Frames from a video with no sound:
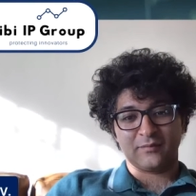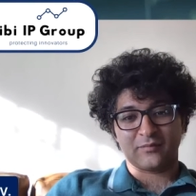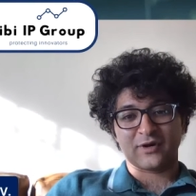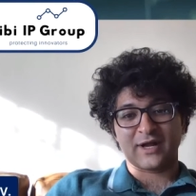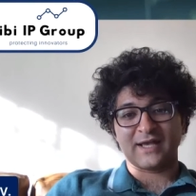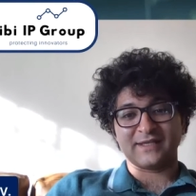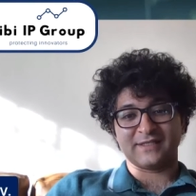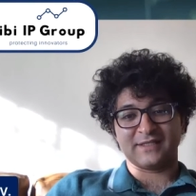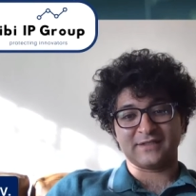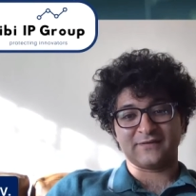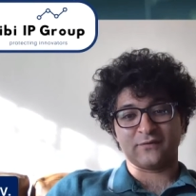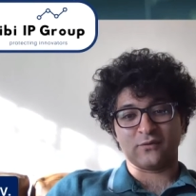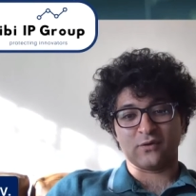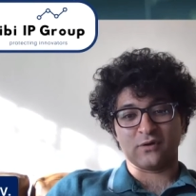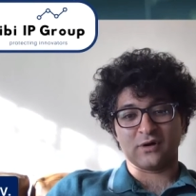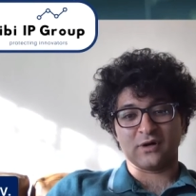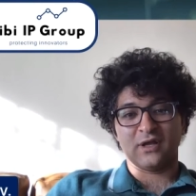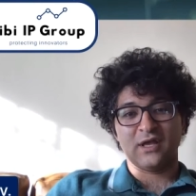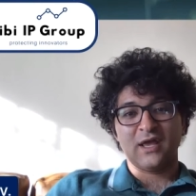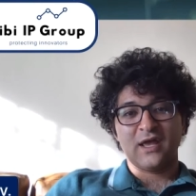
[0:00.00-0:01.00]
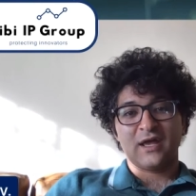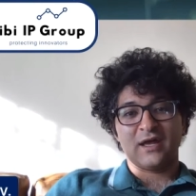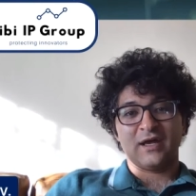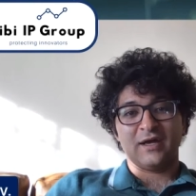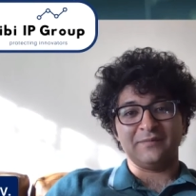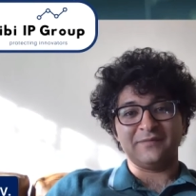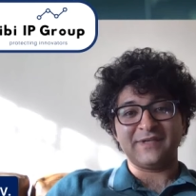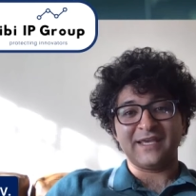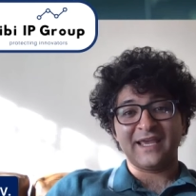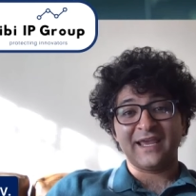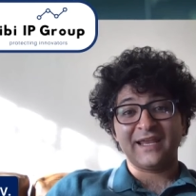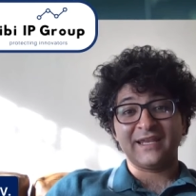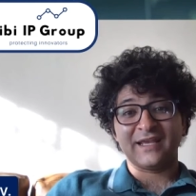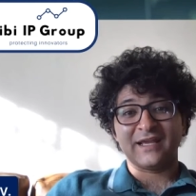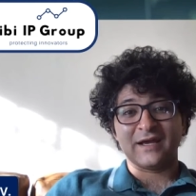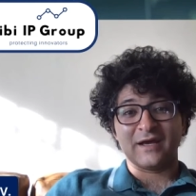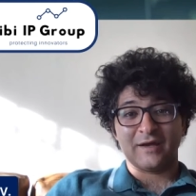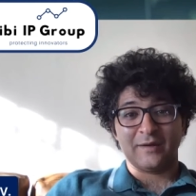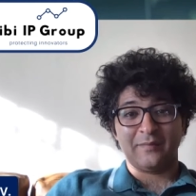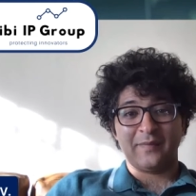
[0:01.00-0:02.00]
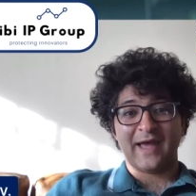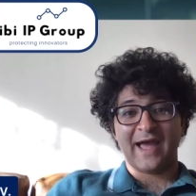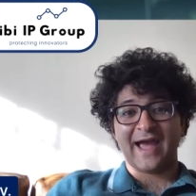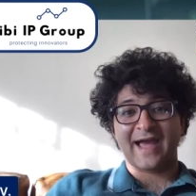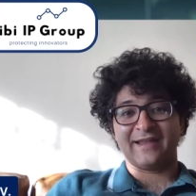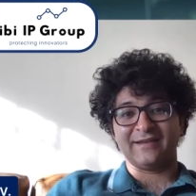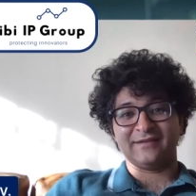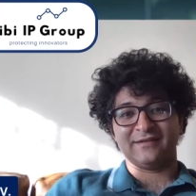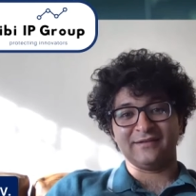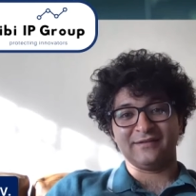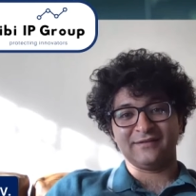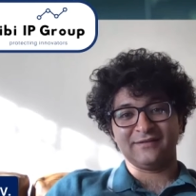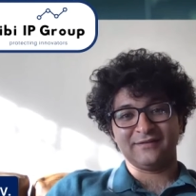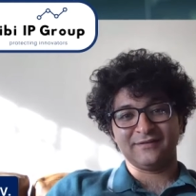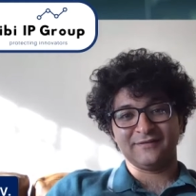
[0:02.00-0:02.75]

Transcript: process for obtaining a patent.